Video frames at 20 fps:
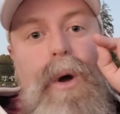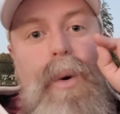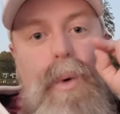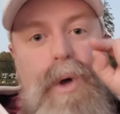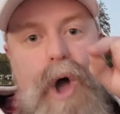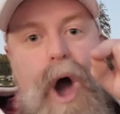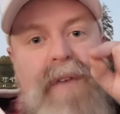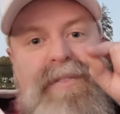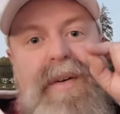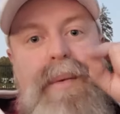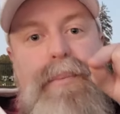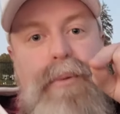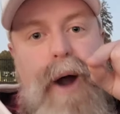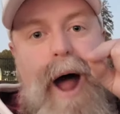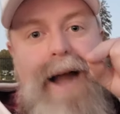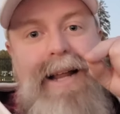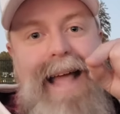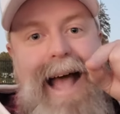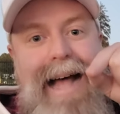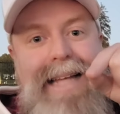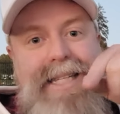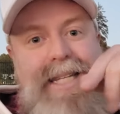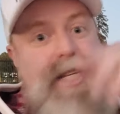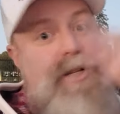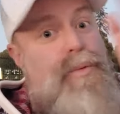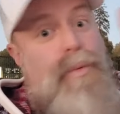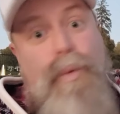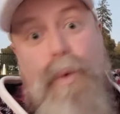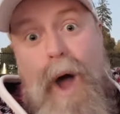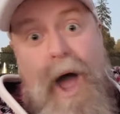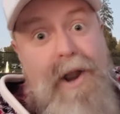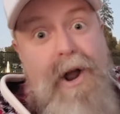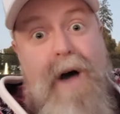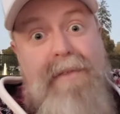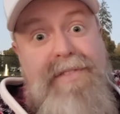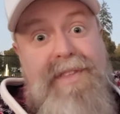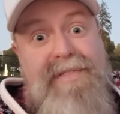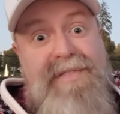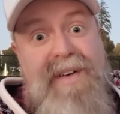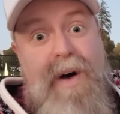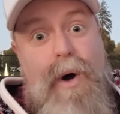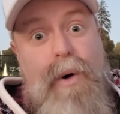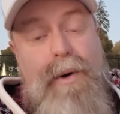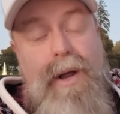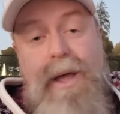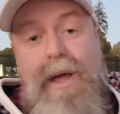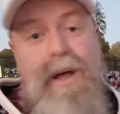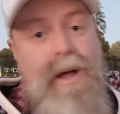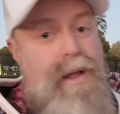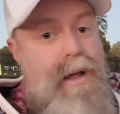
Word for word: We often broadcast these right off the phone.